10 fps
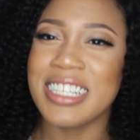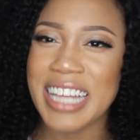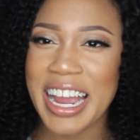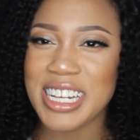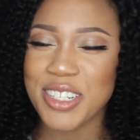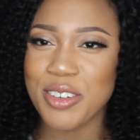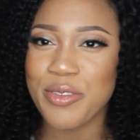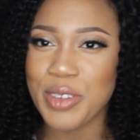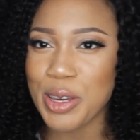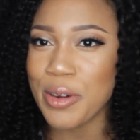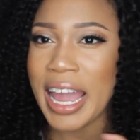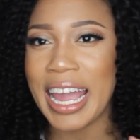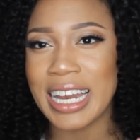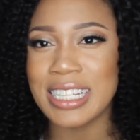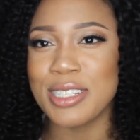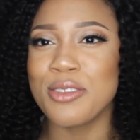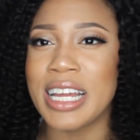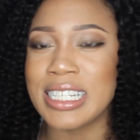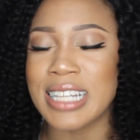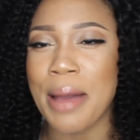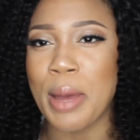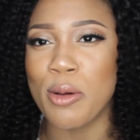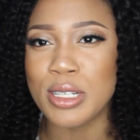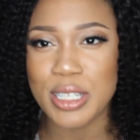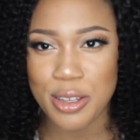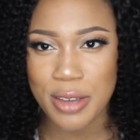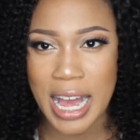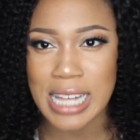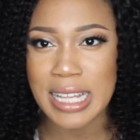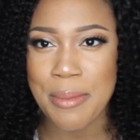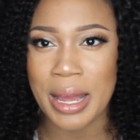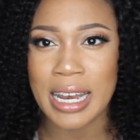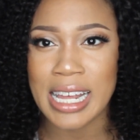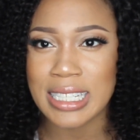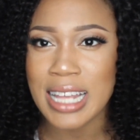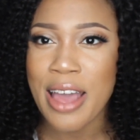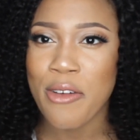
this hair to review and until next time I will see you guys in my next